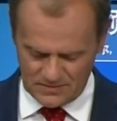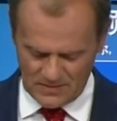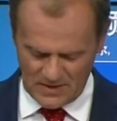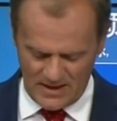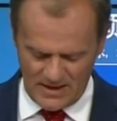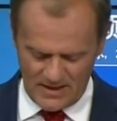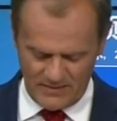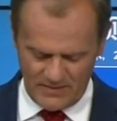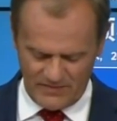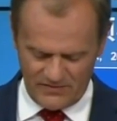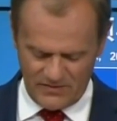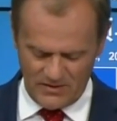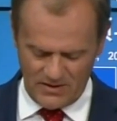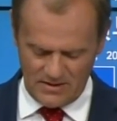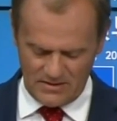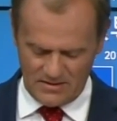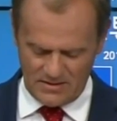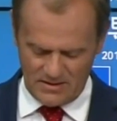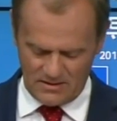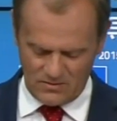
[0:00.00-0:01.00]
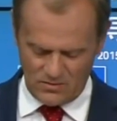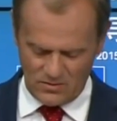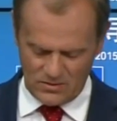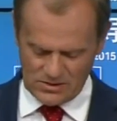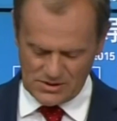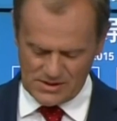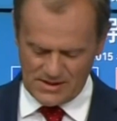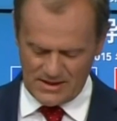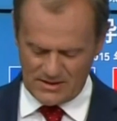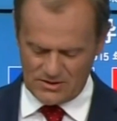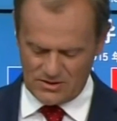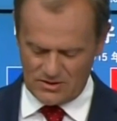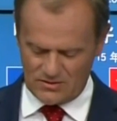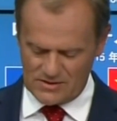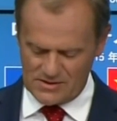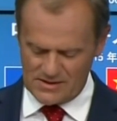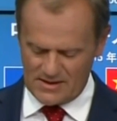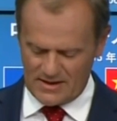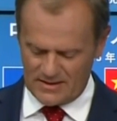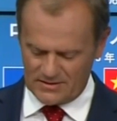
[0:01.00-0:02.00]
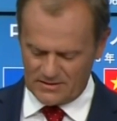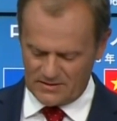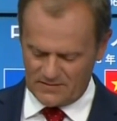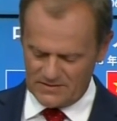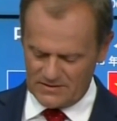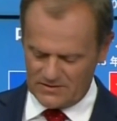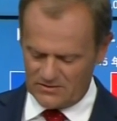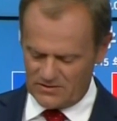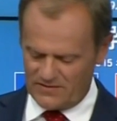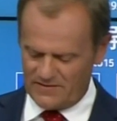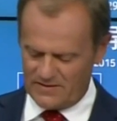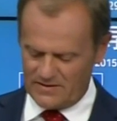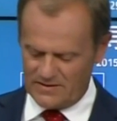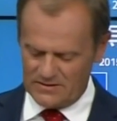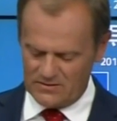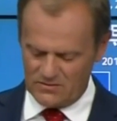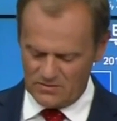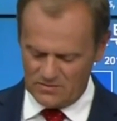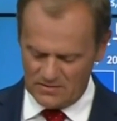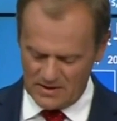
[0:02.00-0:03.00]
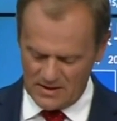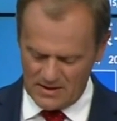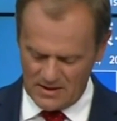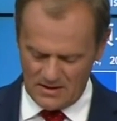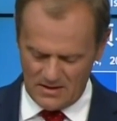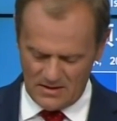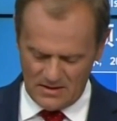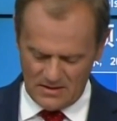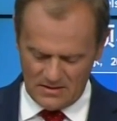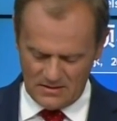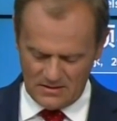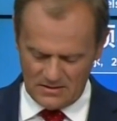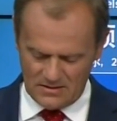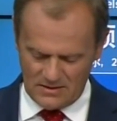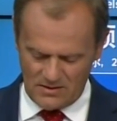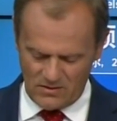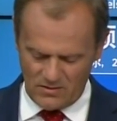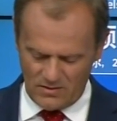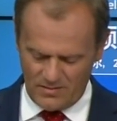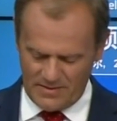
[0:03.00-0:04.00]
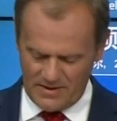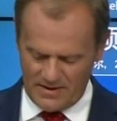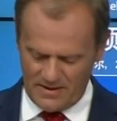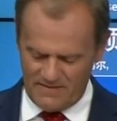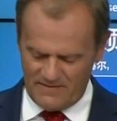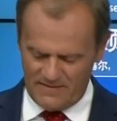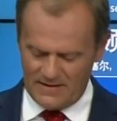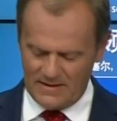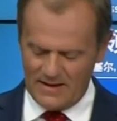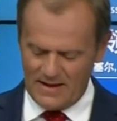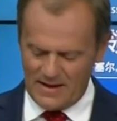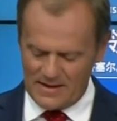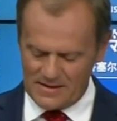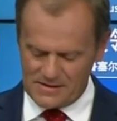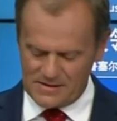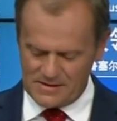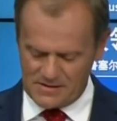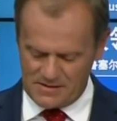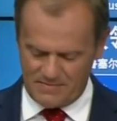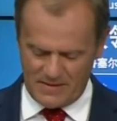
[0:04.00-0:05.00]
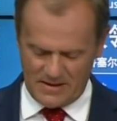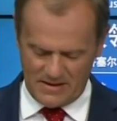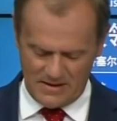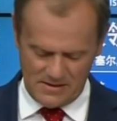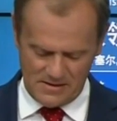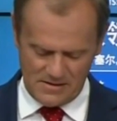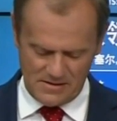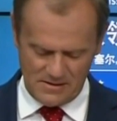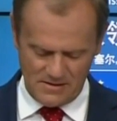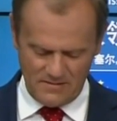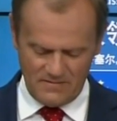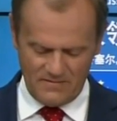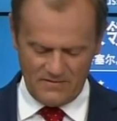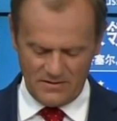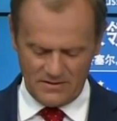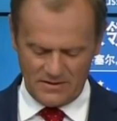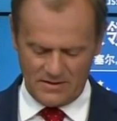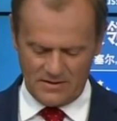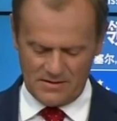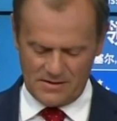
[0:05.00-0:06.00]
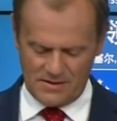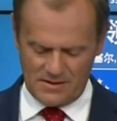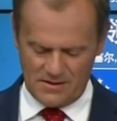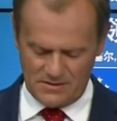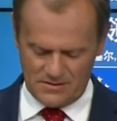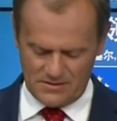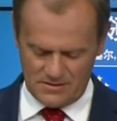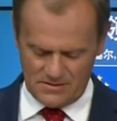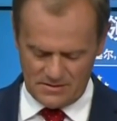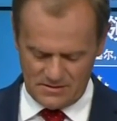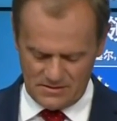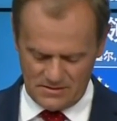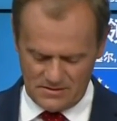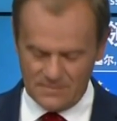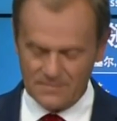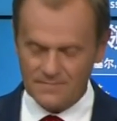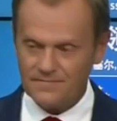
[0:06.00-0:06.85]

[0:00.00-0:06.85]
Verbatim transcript: I am afraid that with such a result of the referendum, there will be even less space for negotiations